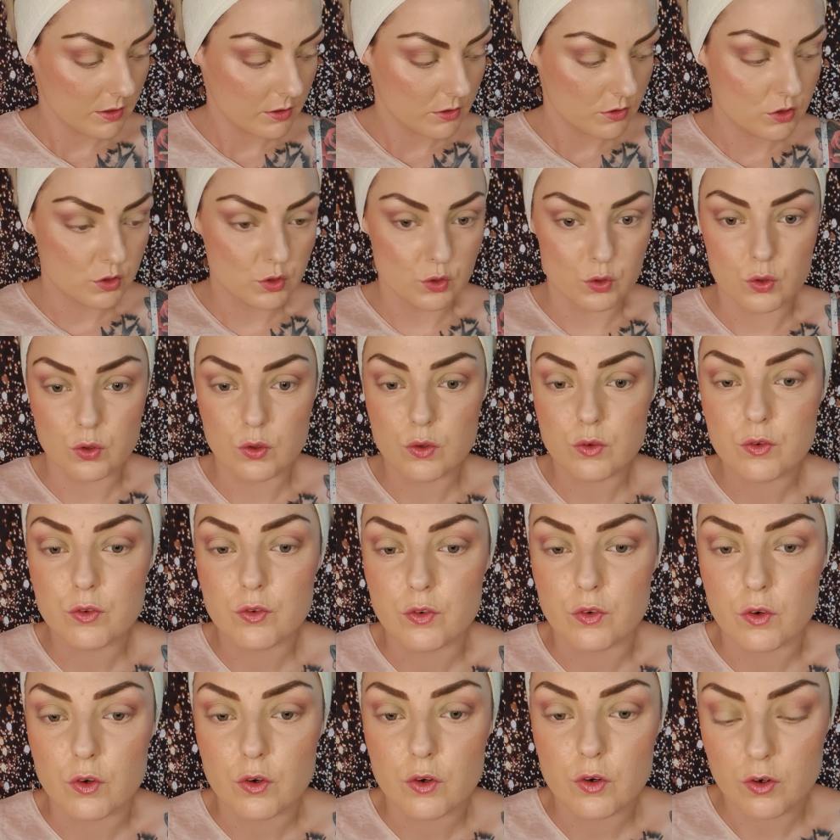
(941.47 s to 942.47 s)
So
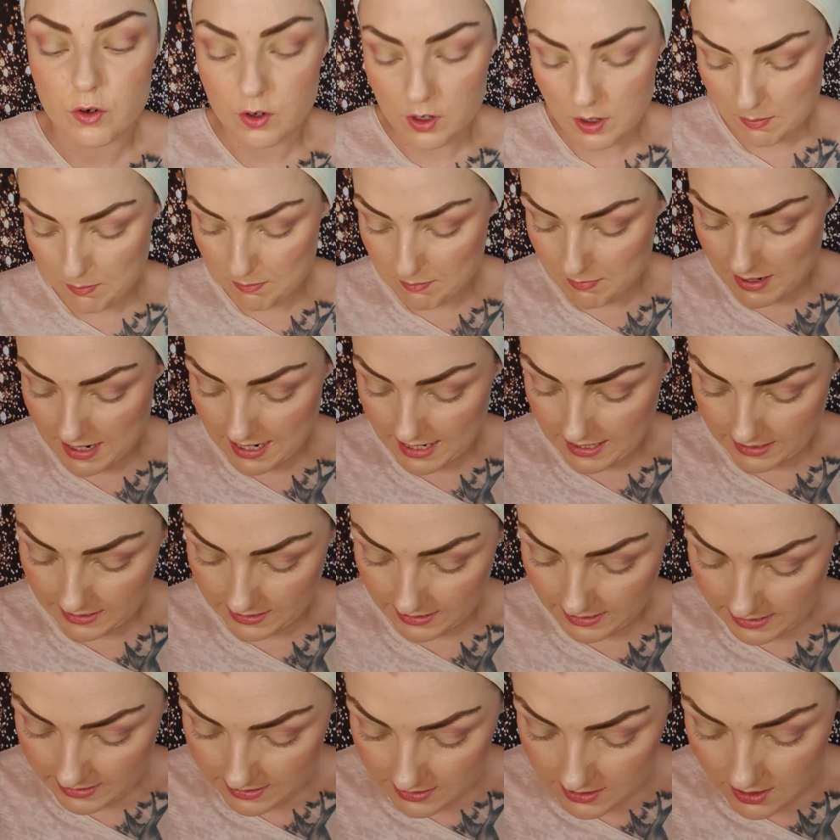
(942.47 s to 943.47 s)
for my
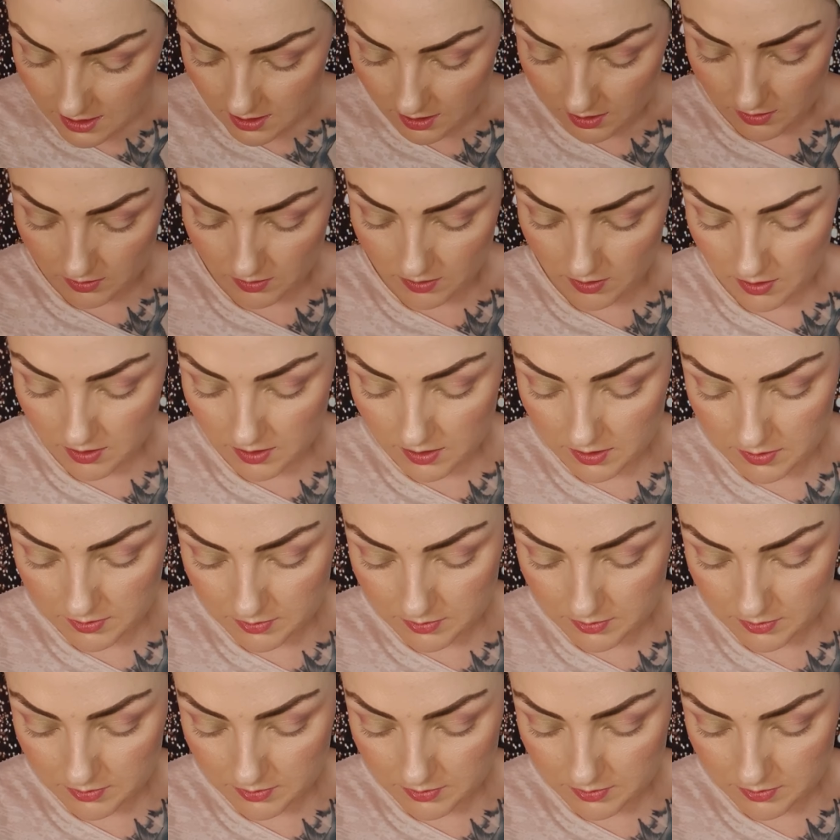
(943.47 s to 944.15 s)
lid colour,